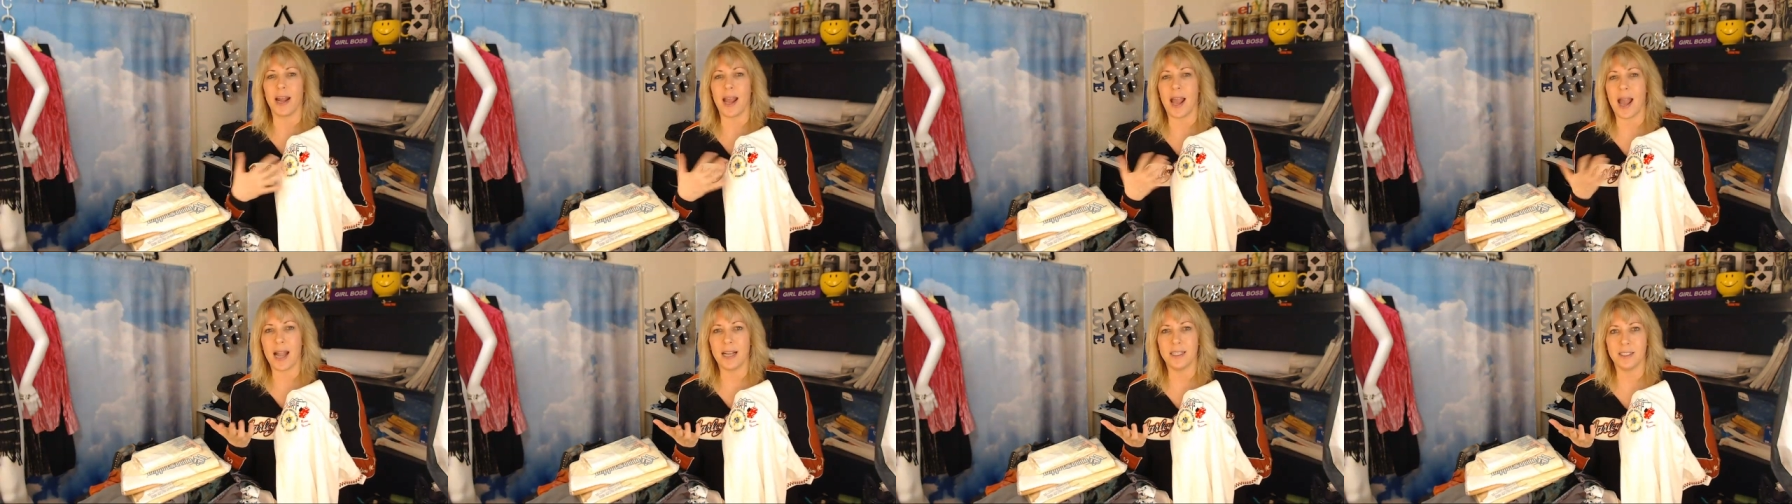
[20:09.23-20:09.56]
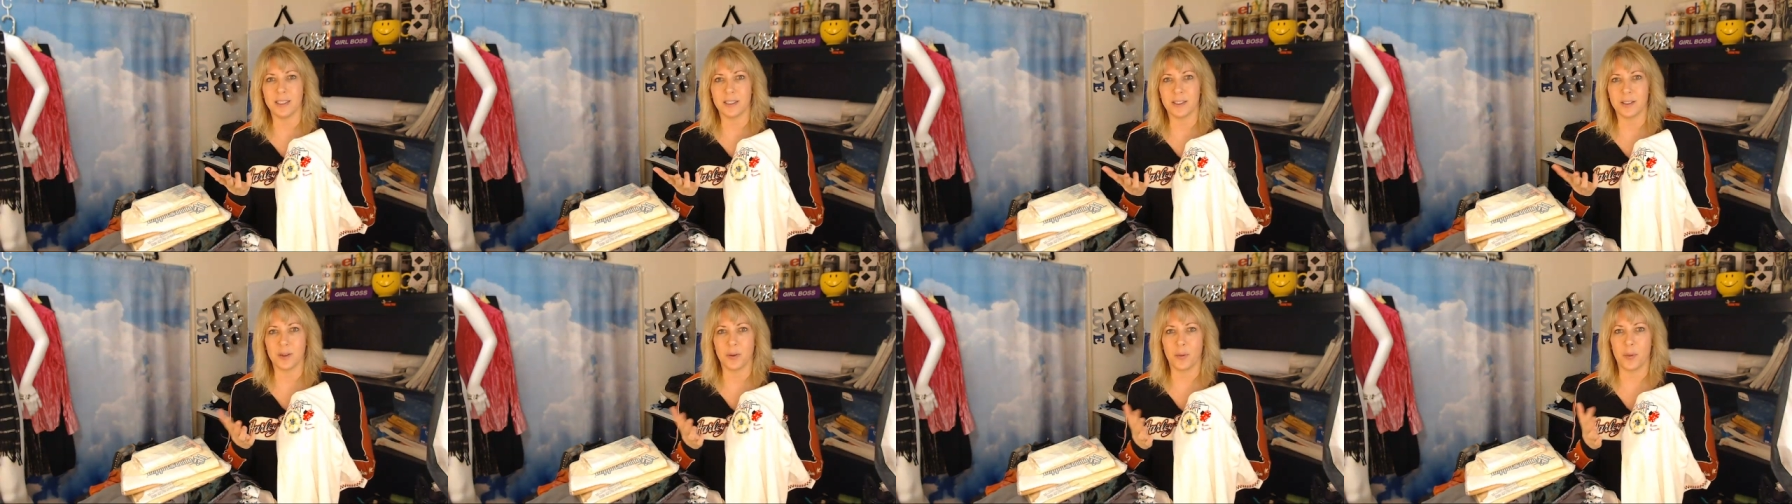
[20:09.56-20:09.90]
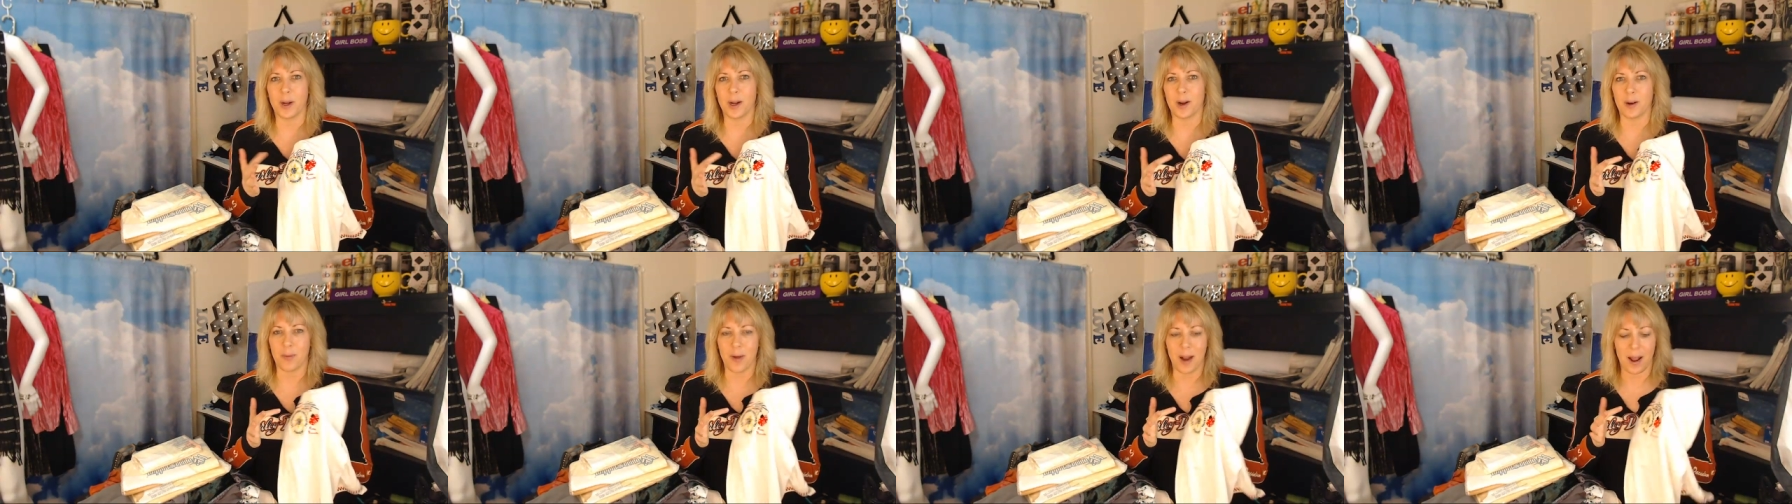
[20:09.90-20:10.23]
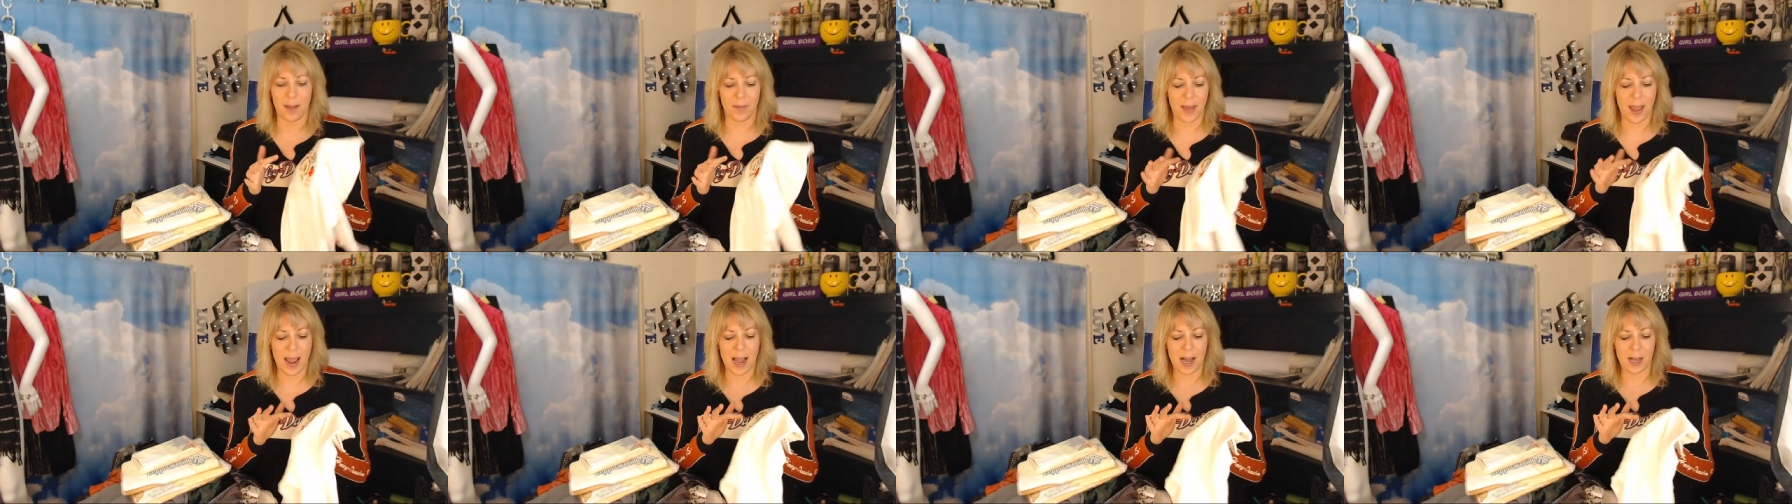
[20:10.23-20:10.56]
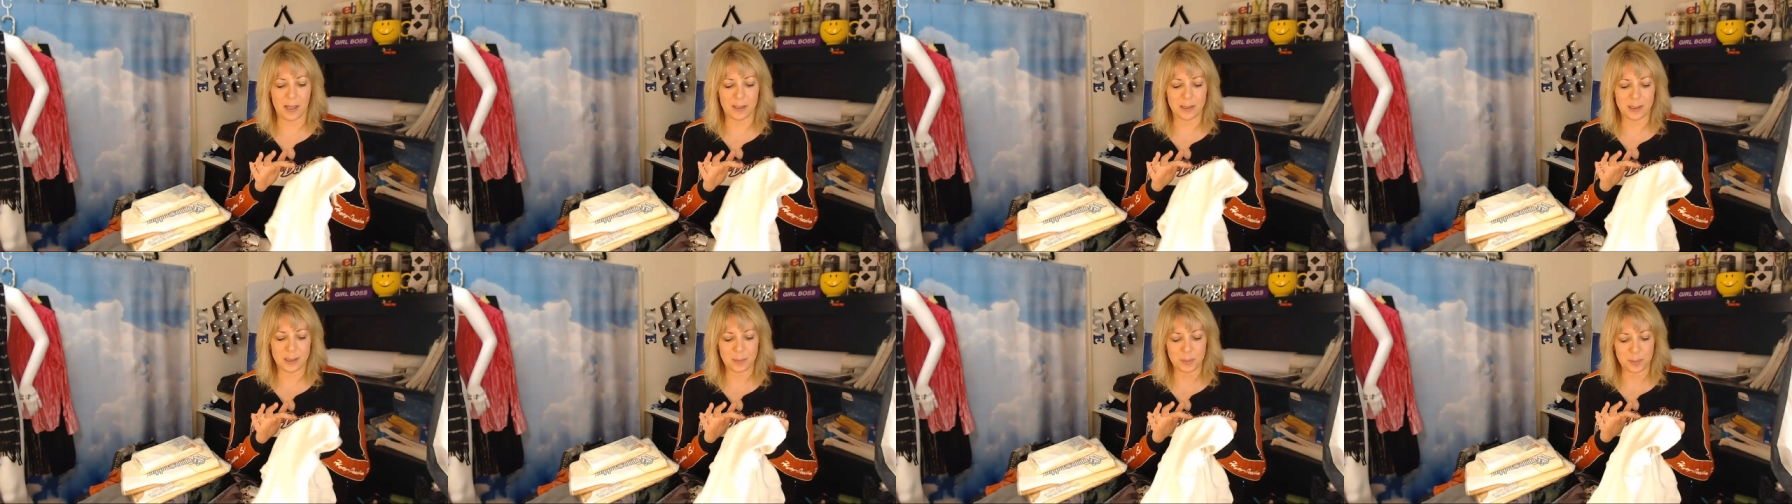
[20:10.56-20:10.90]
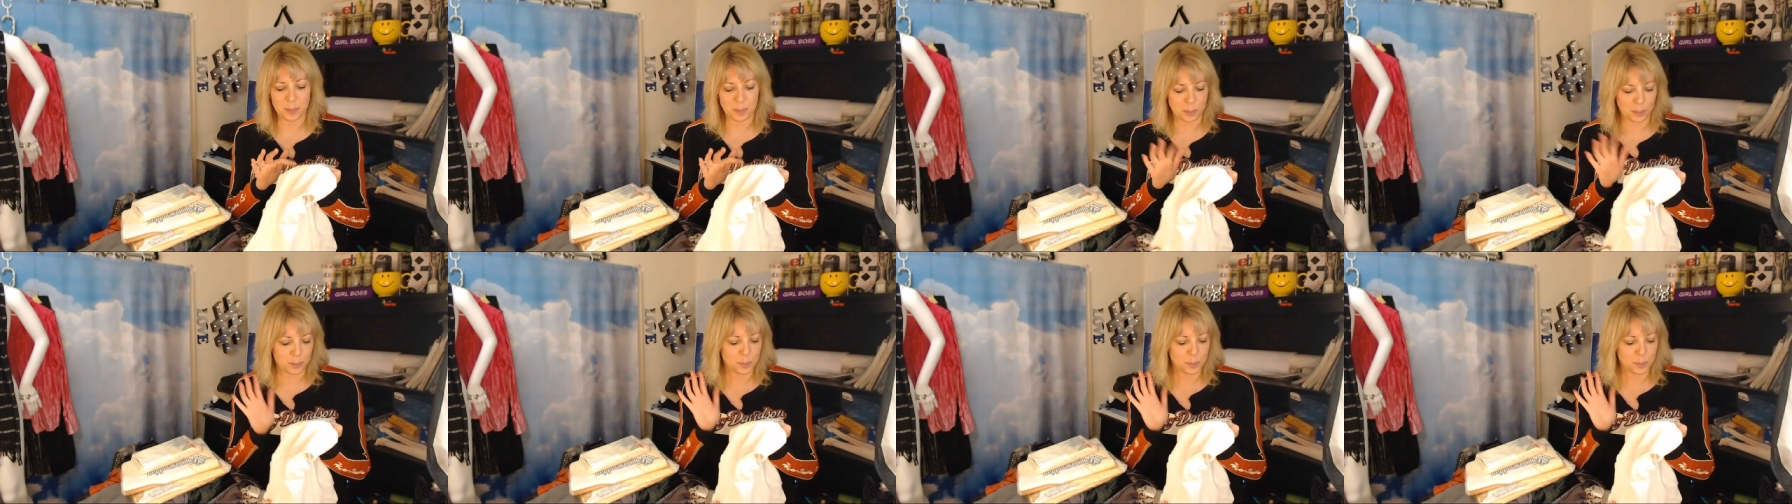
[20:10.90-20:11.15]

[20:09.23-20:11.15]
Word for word: gag just to wear around the house